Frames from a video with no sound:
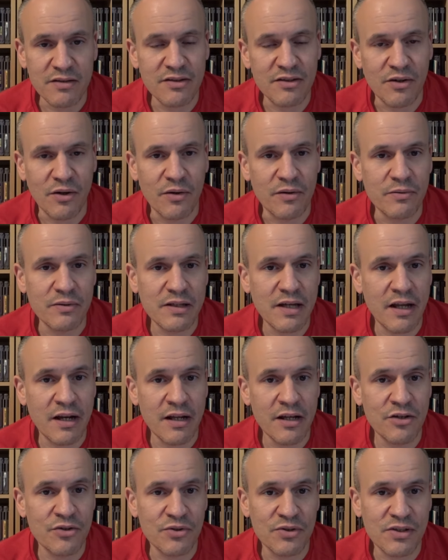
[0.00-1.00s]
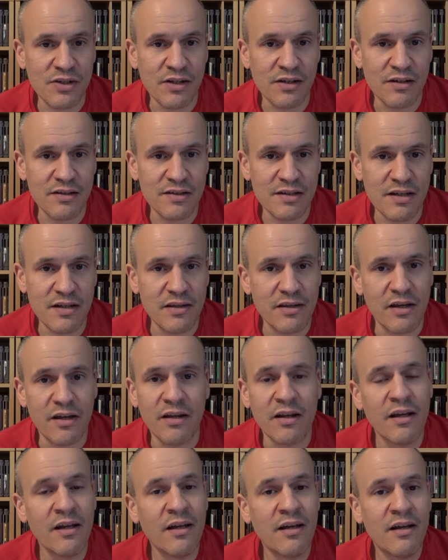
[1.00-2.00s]
So it was kind of interesting to see that
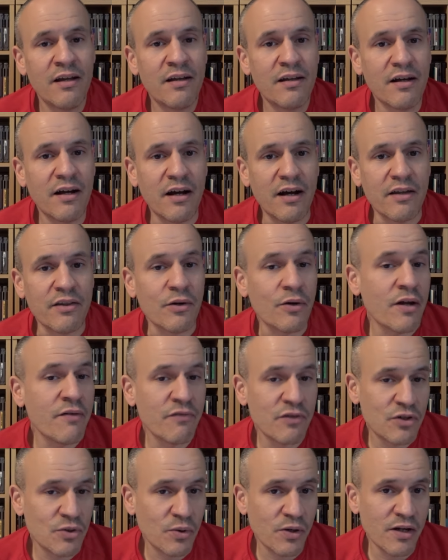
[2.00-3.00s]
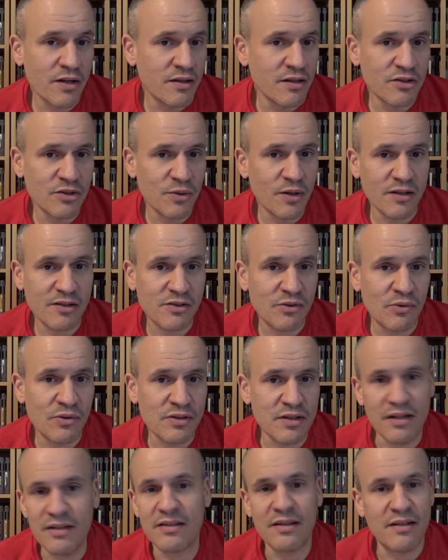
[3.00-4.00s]
their inventory in these U.S. stores
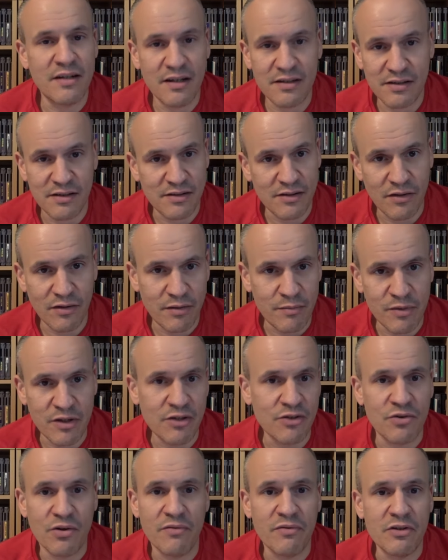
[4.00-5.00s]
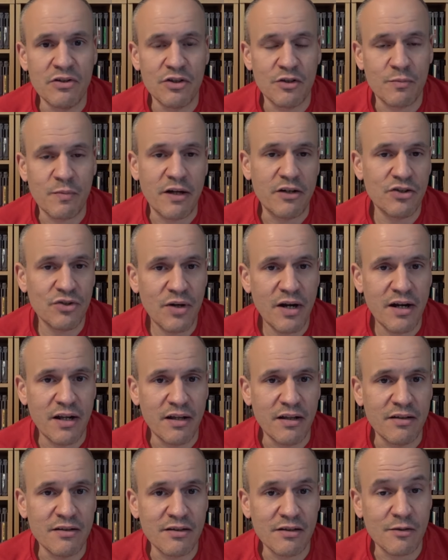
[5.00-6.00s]
isn't necessarily being driven just by
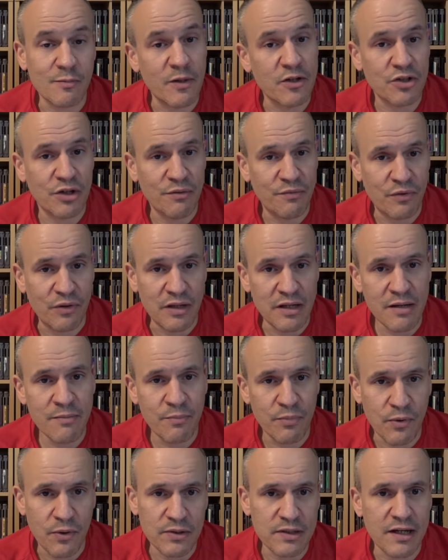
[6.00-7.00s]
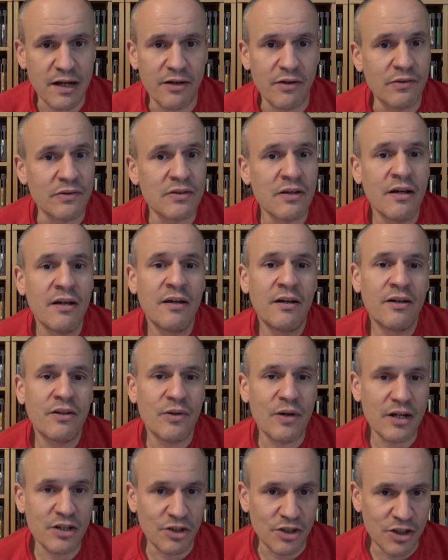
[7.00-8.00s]
trade-ins, especially for the import titles.
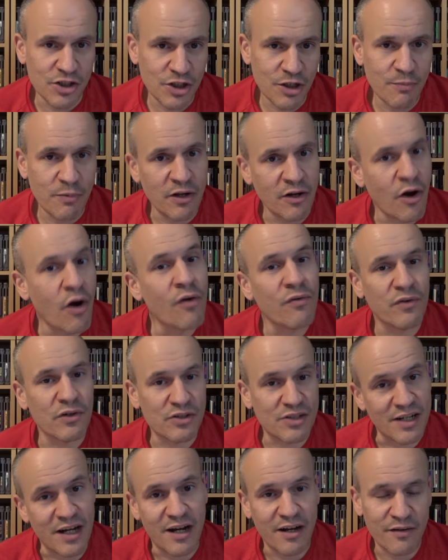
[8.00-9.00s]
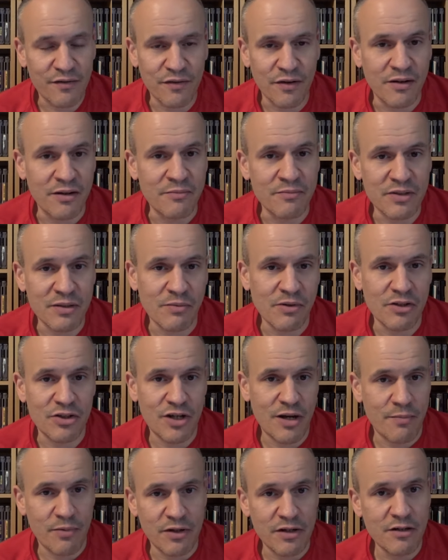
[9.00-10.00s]
They're actually shipping overstock from some of the
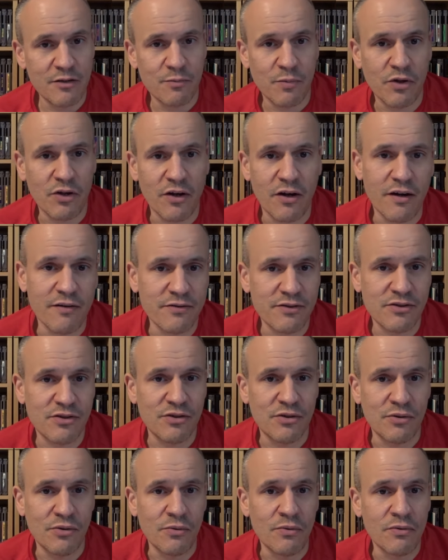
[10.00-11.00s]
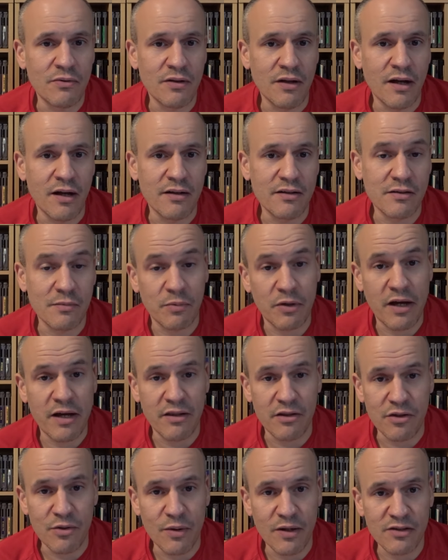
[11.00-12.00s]
Japanese book-offs to supply
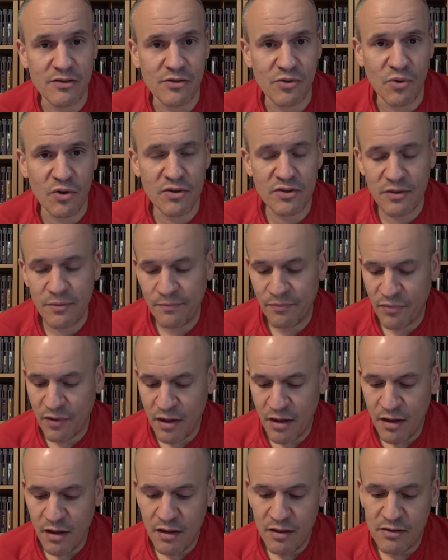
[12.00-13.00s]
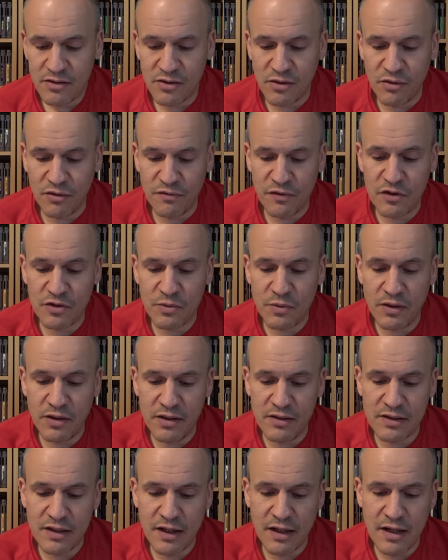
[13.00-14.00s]
the U.S. stores. So the first one of
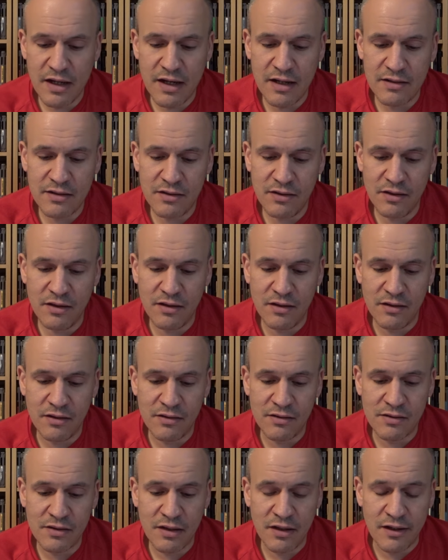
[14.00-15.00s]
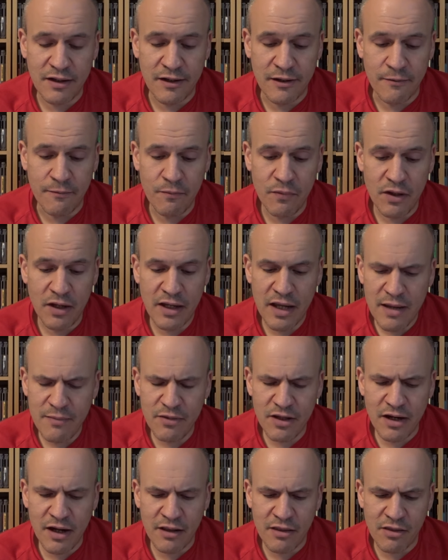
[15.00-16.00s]
these I got is a game
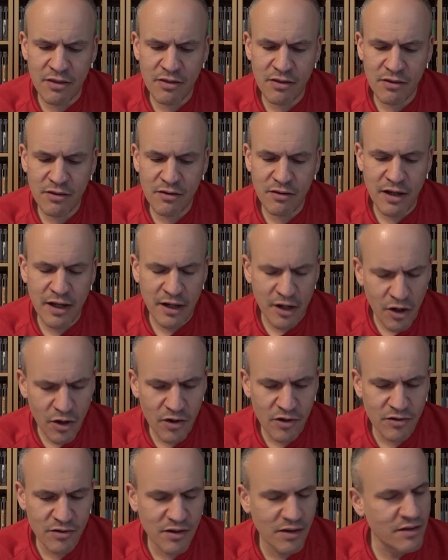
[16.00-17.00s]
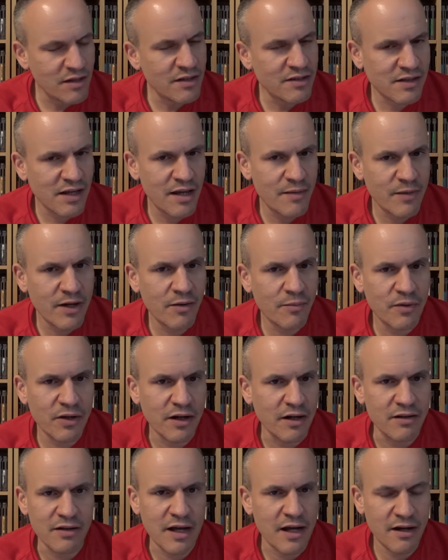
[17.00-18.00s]
that I had heard that these came out, but
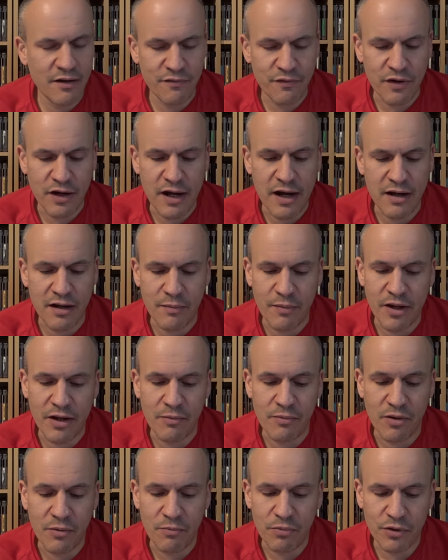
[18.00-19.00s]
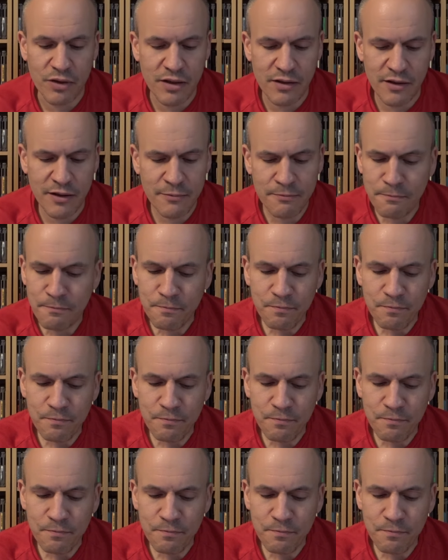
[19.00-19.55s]
I'd kind of forgotten about them completely.